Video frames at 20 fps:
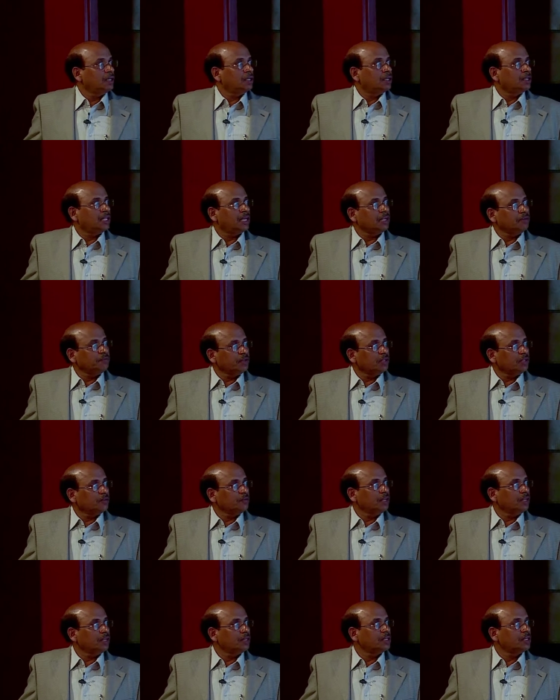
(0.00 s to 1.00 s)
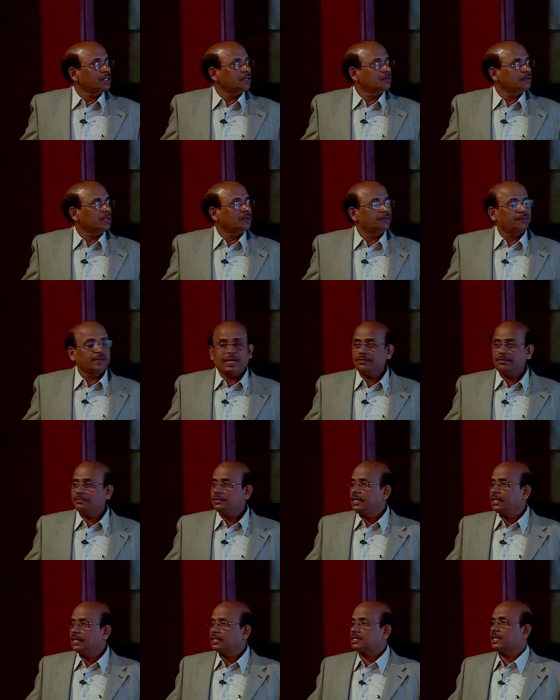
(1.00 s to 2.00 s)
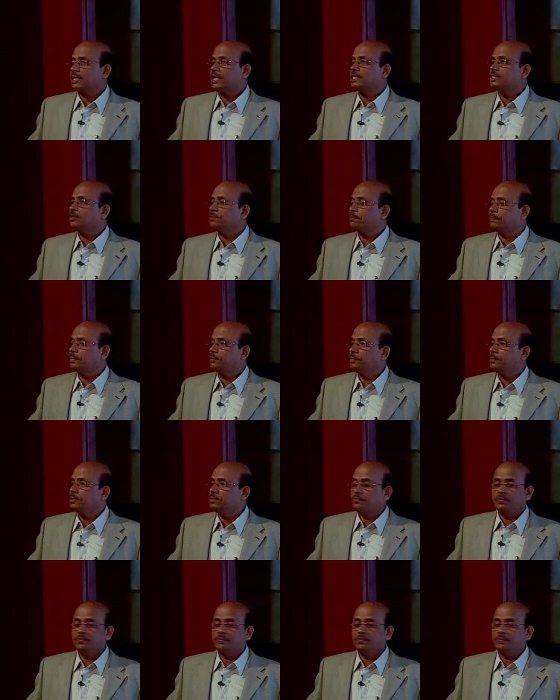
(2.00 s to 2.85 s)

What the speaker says: Then we have the next class of problems,